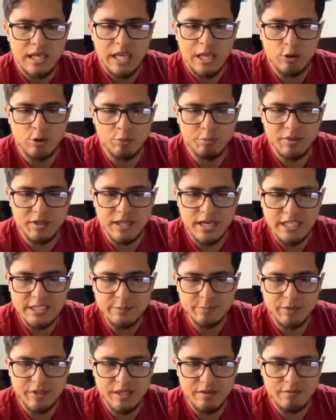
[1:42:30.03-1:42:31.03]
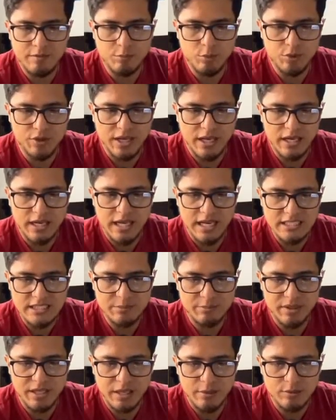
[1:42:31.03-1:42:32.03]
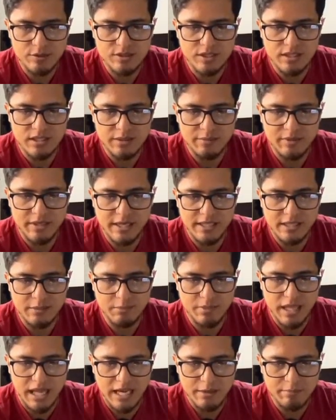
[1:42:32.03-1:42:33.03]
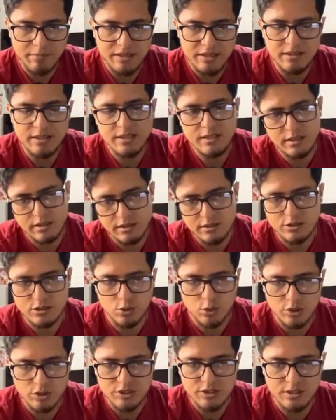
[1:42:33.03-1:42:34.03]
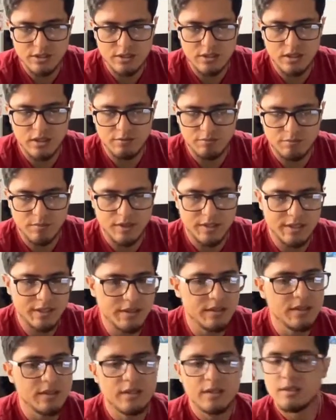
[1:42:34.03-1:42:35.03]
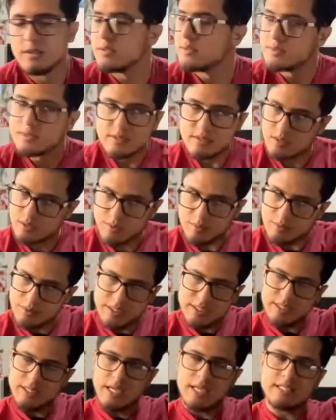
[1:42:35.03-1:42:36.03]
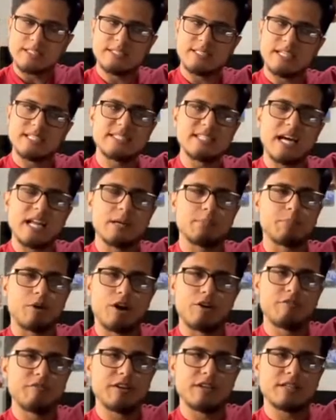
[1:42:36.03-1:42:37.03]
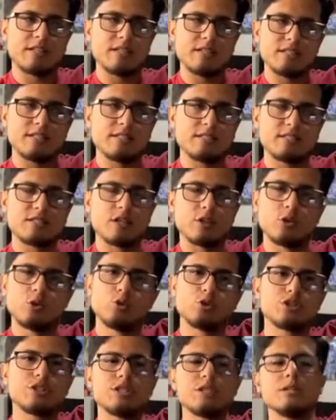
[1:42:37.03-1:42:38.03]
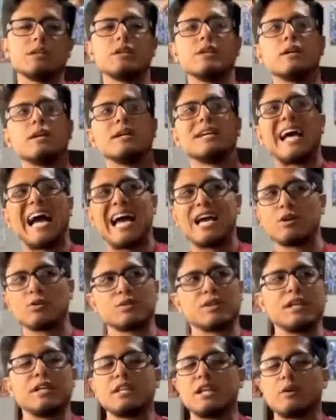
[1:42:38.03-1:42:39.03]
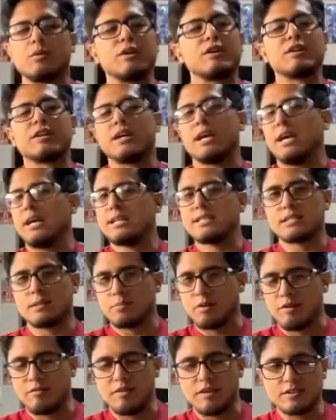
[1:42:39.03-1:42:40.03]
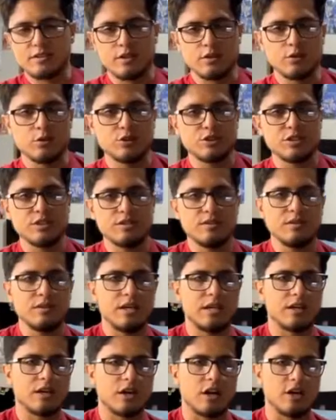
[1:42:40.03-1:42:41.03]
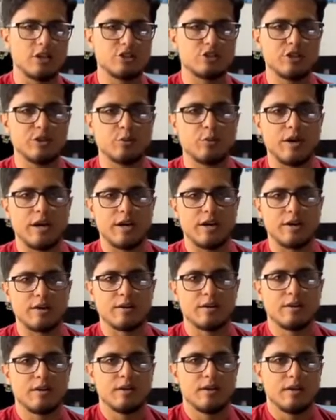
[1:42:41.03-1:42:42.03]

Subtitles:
It would be nice, but even Bukele hasn't been able to eliminate the blackmailing, extortion of money. So it's not a perfect solution. I don't think there really is a perfect solution in a country where